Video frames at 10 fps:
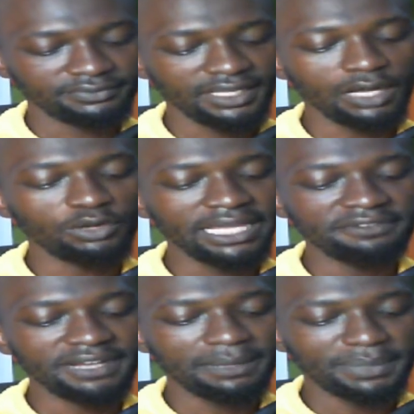
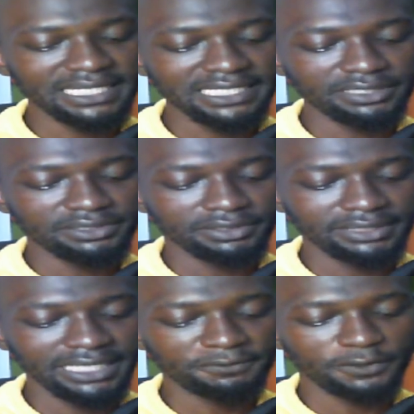However, Pate
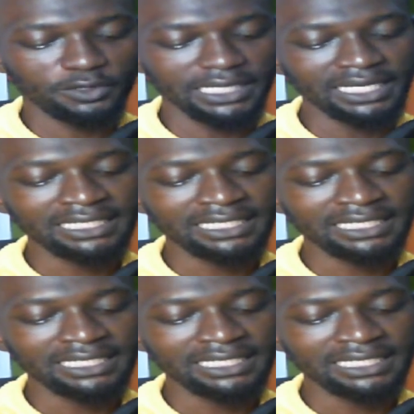retreated further